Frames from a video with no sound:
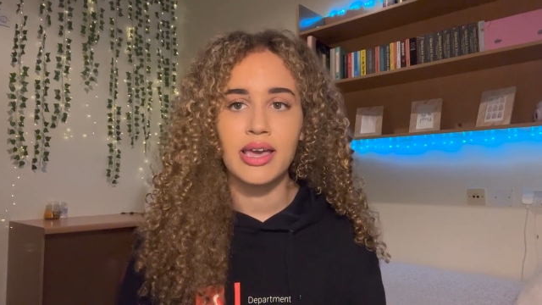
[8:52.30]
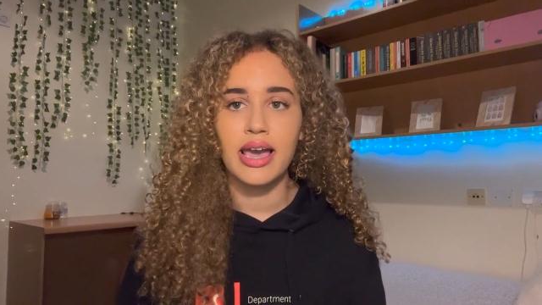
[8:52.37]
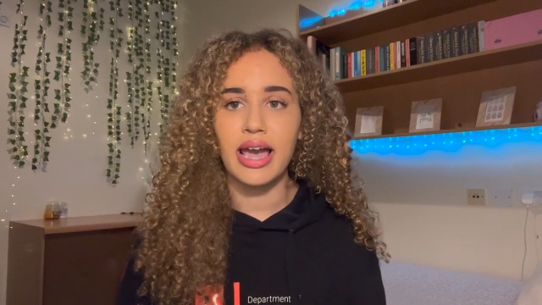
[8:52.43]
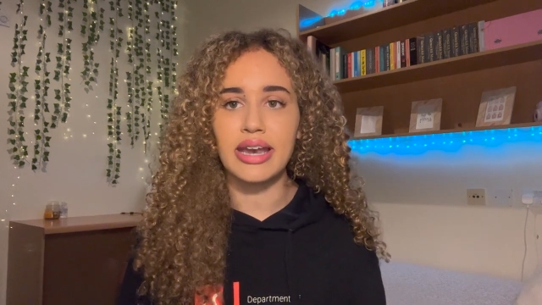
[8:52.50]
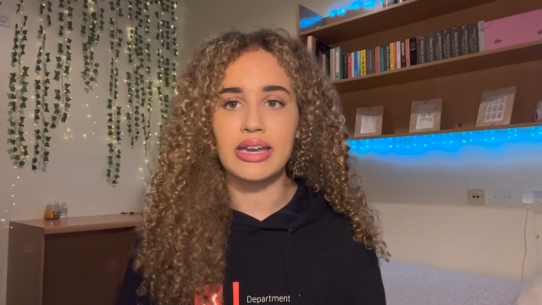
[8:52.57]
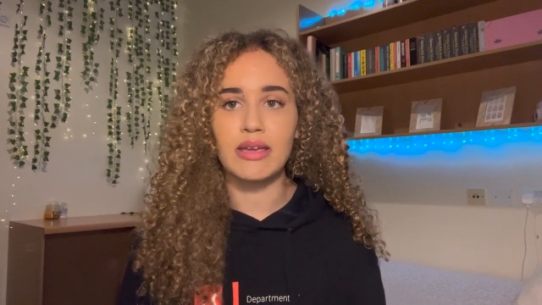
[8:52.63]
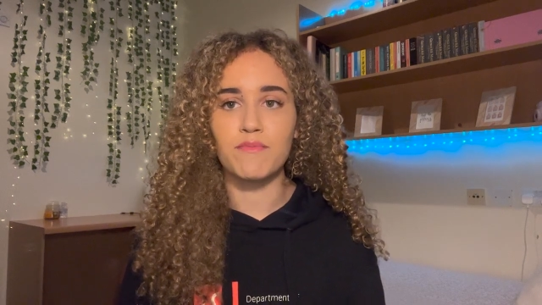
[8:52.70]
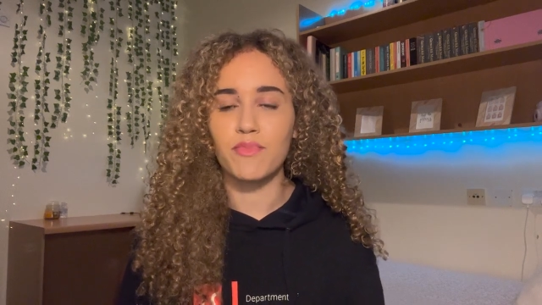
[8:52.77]

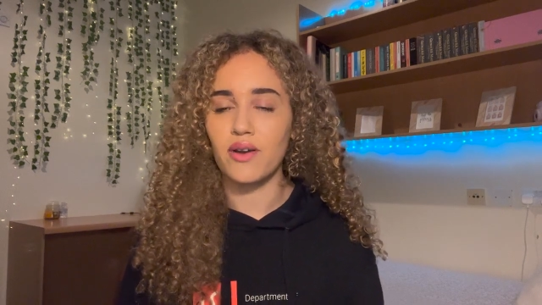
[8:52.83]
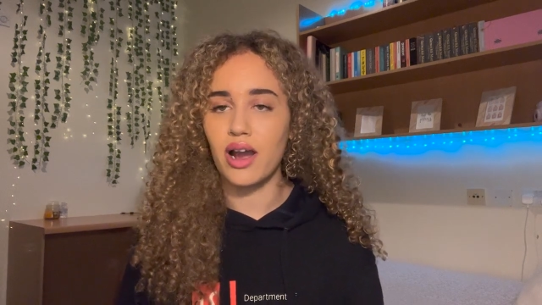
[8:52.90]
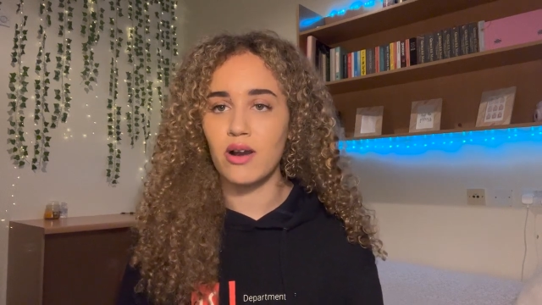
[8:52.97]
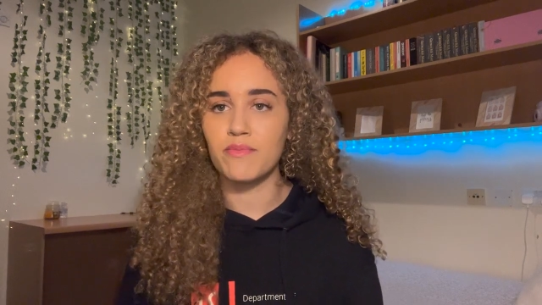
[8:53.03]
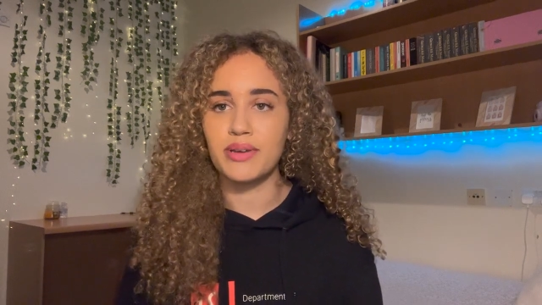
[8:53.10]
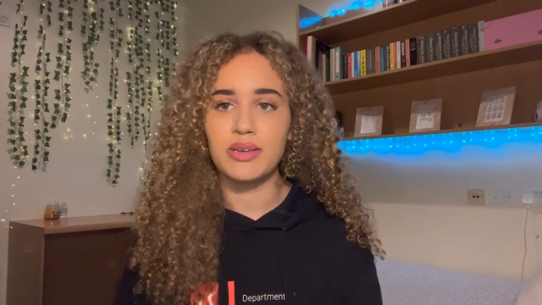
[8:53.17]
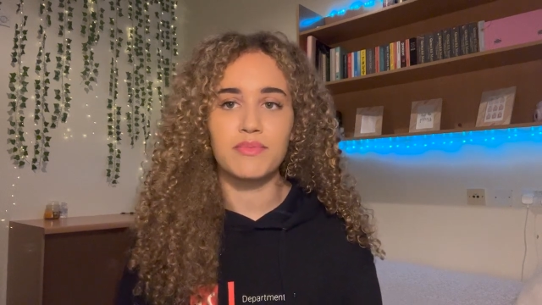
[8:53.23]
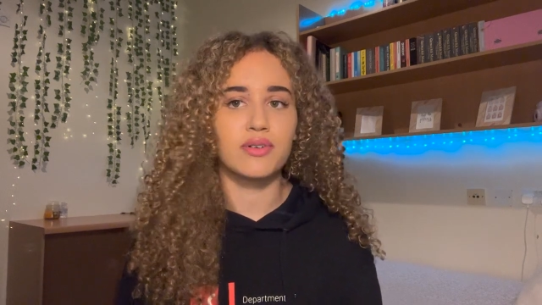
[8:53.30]
any
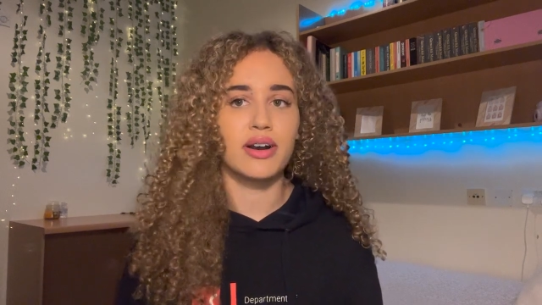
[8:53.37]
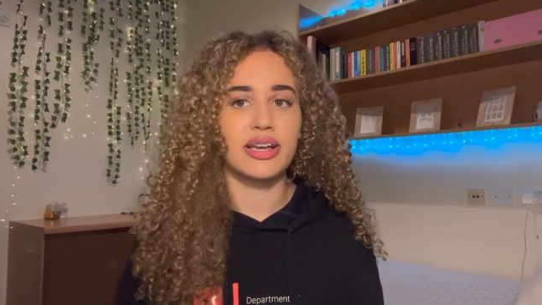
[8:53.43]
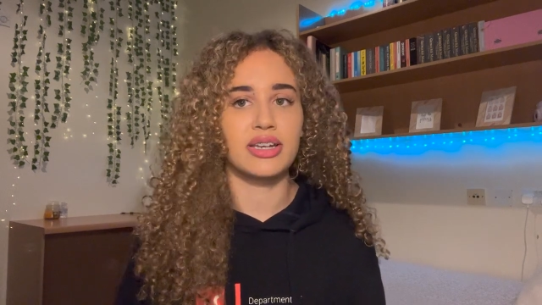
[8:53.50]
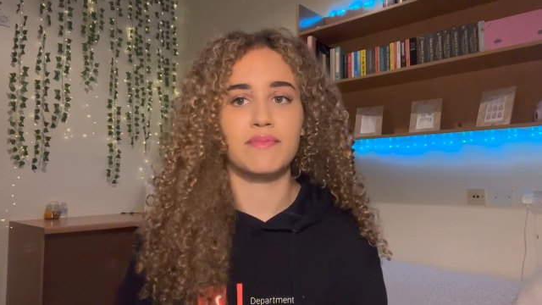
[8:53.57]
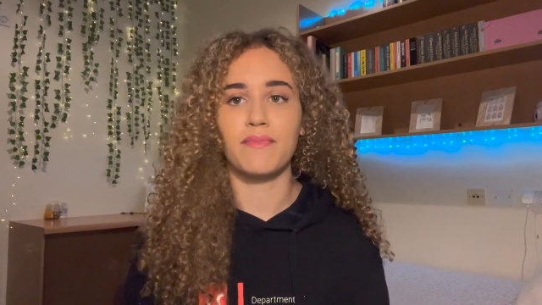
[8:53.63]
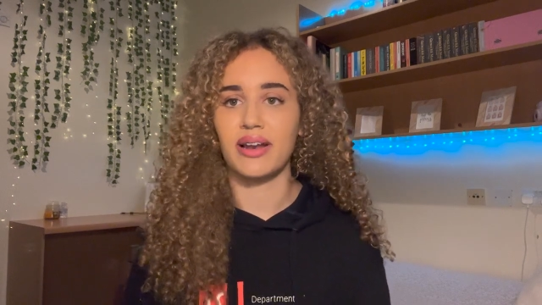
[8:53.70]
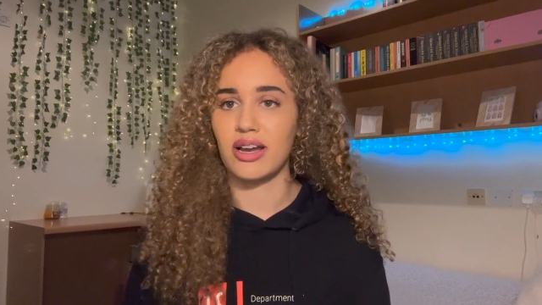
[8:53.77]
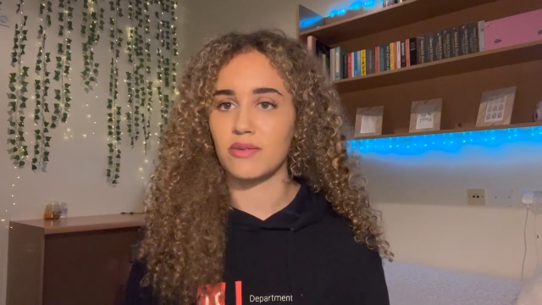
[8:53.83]
brown people, any
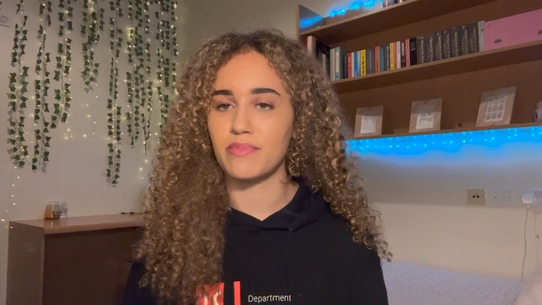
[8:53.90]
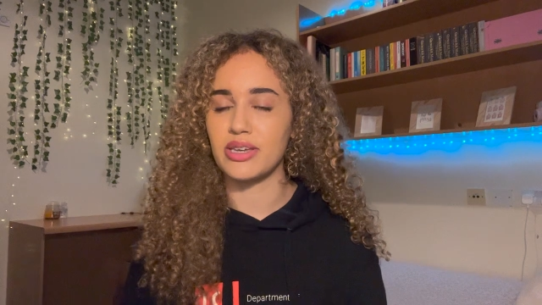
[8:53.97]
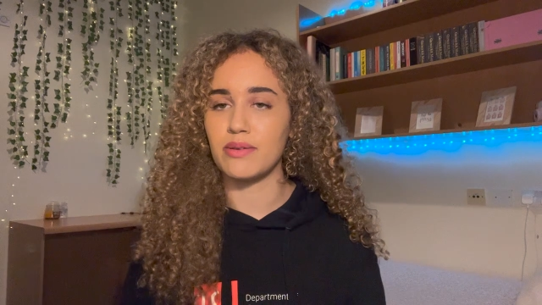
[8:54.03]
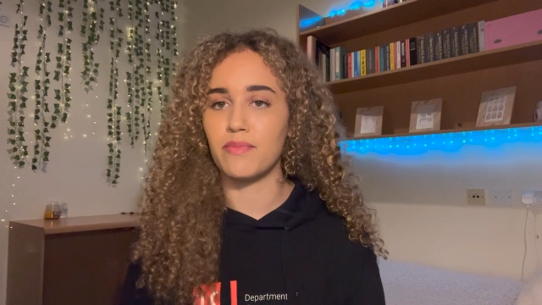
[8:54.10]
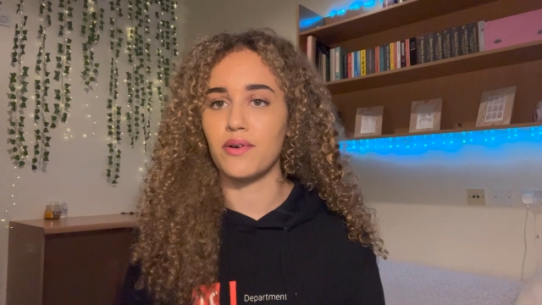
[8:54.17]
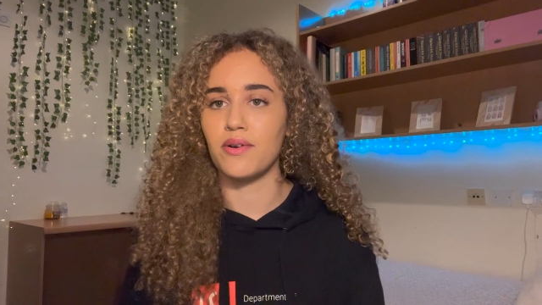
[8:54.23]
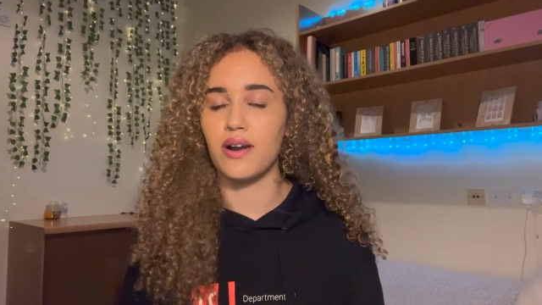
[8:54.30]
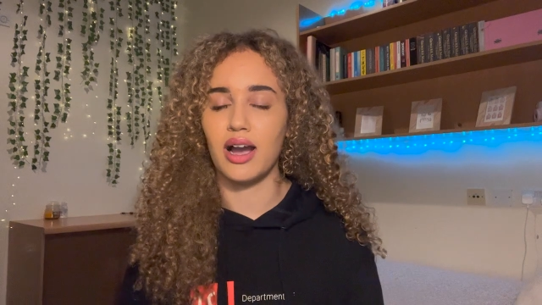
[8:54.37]
black people